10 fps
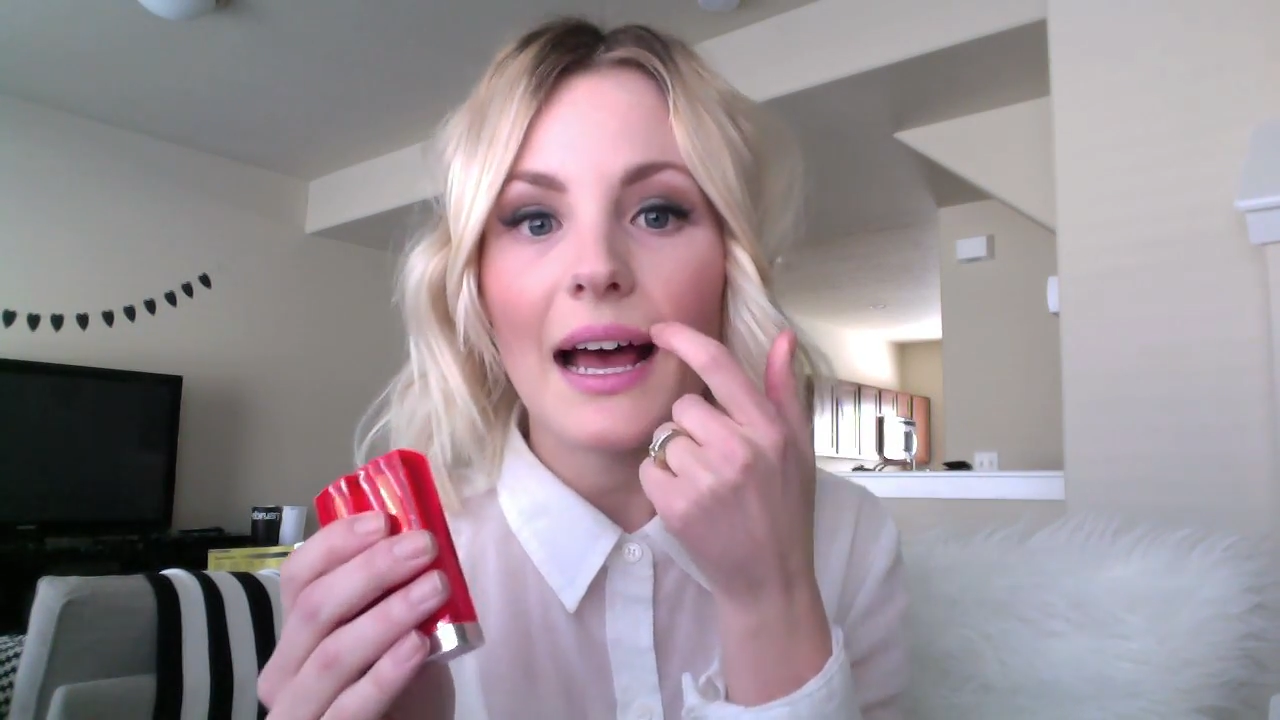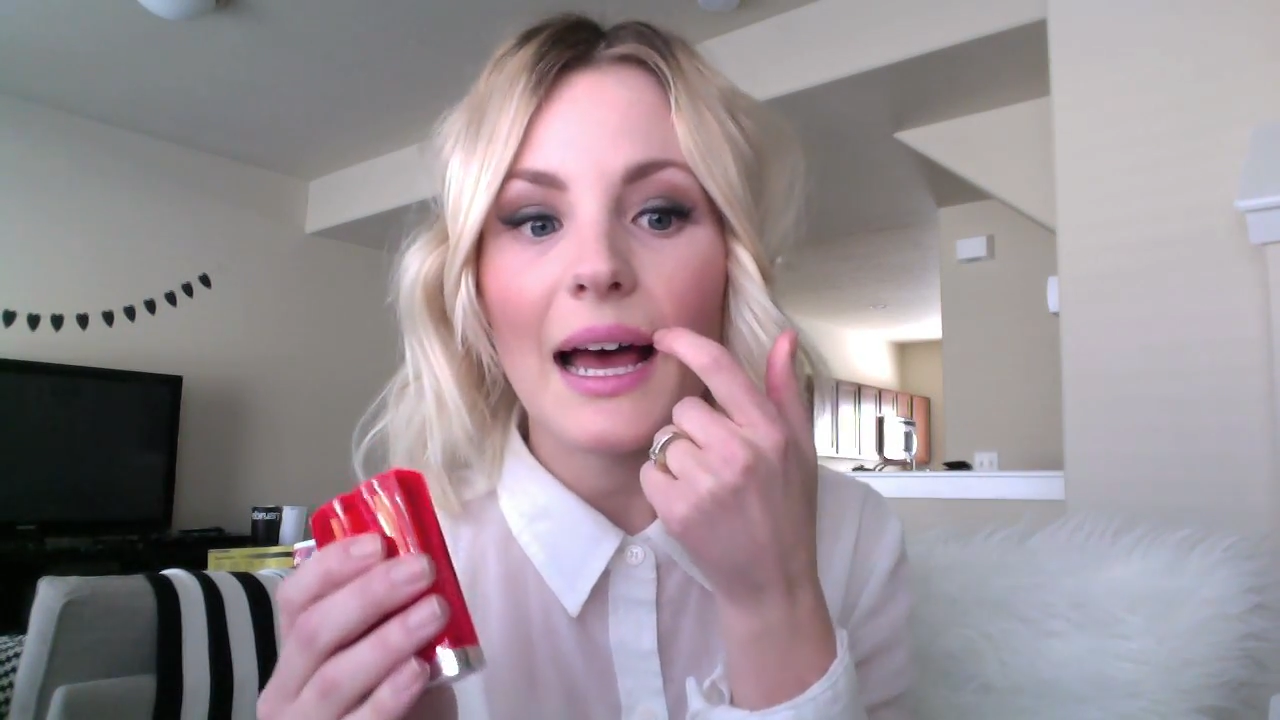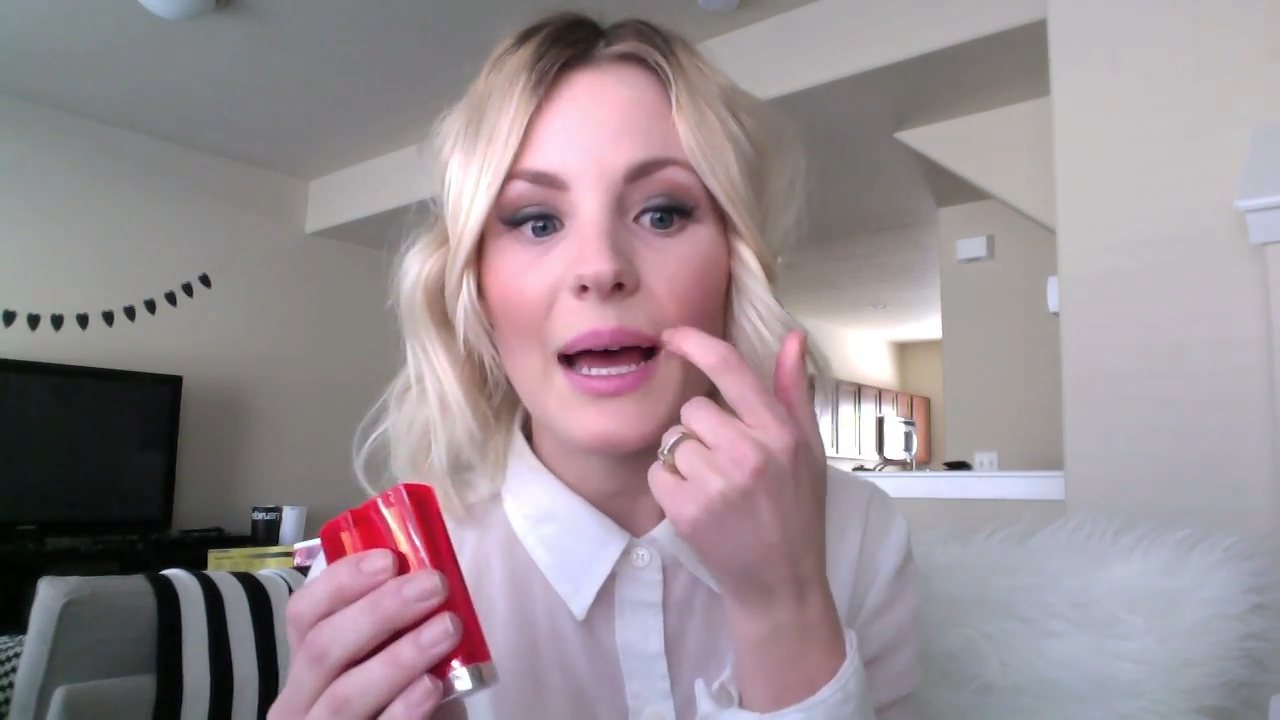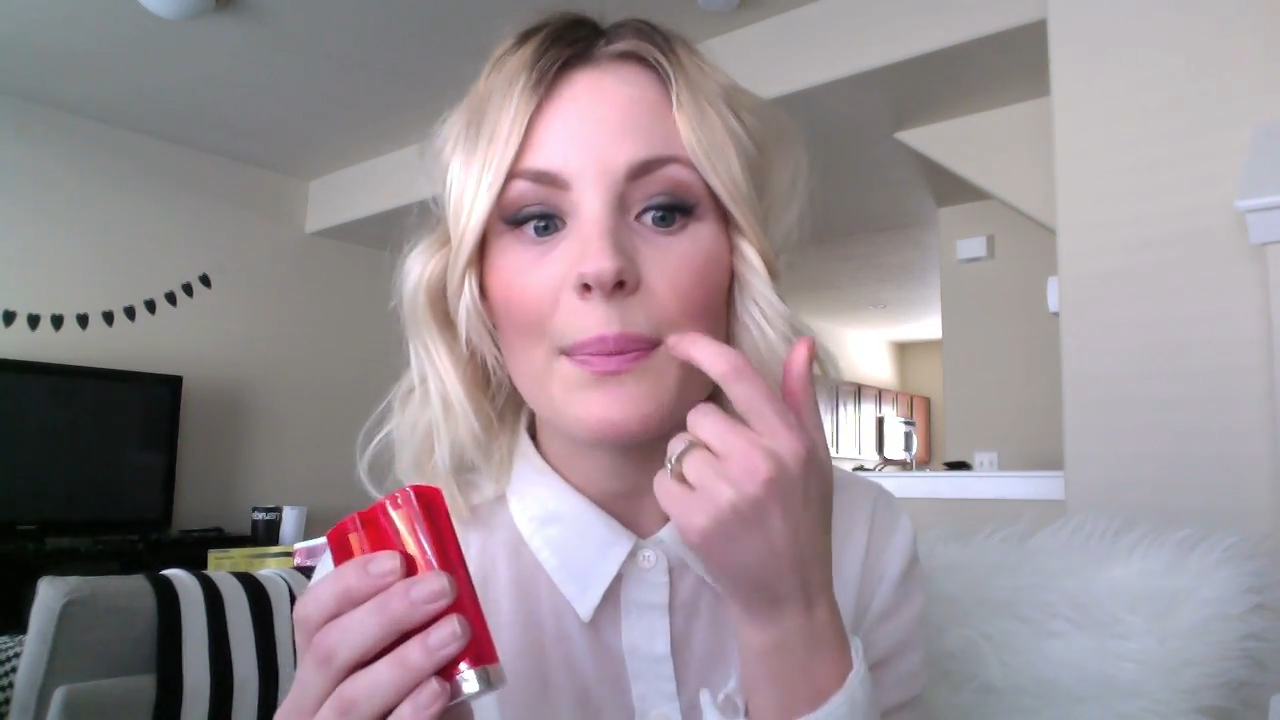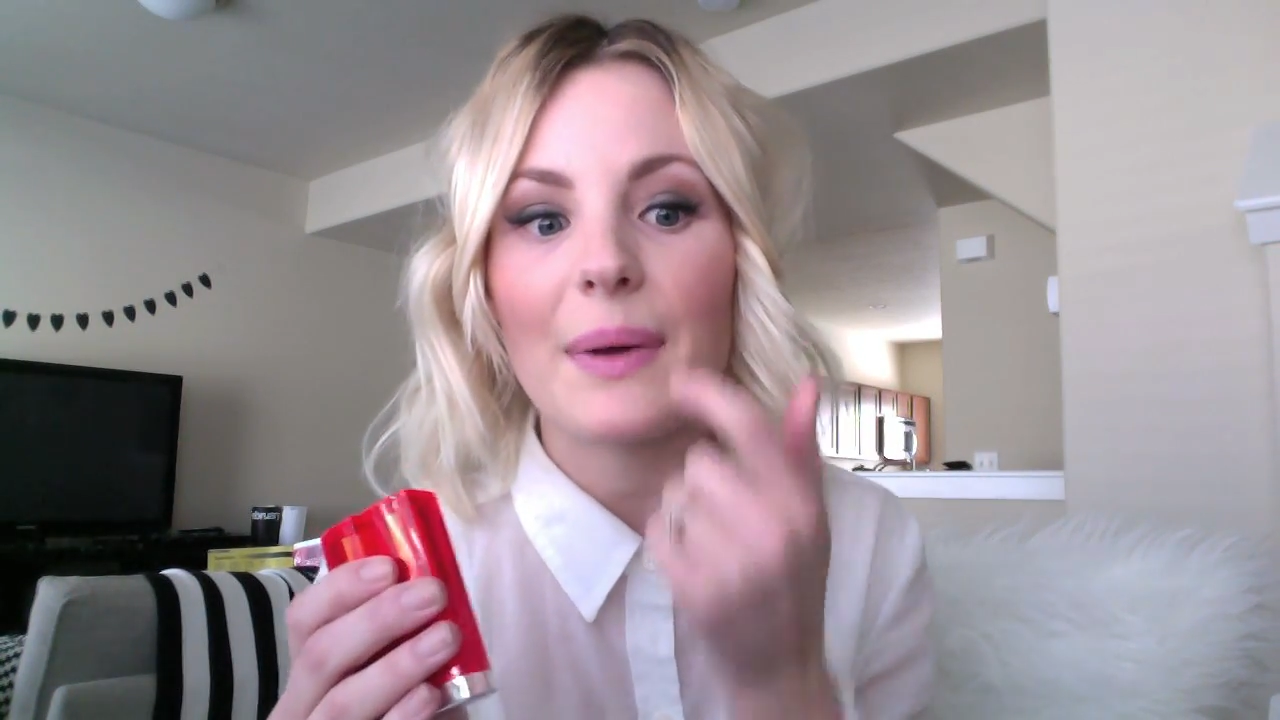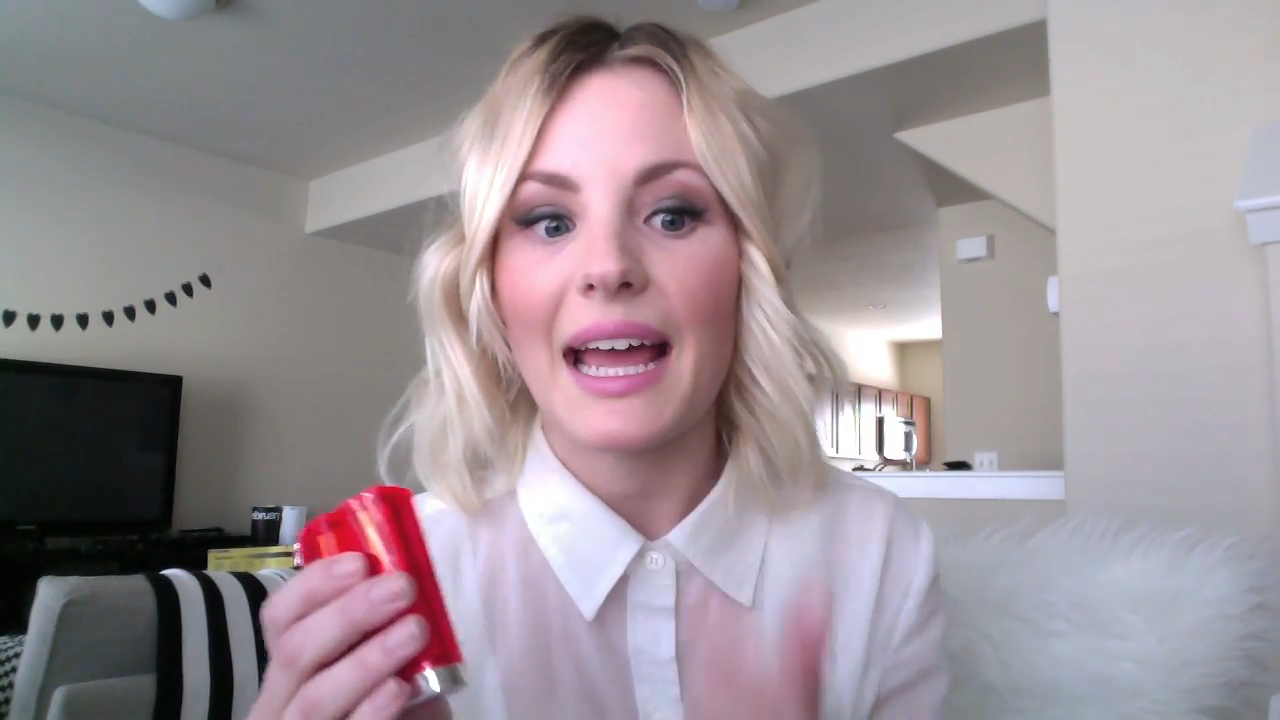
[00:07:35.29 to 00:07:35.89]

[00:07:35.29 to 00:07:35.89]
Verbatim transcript: up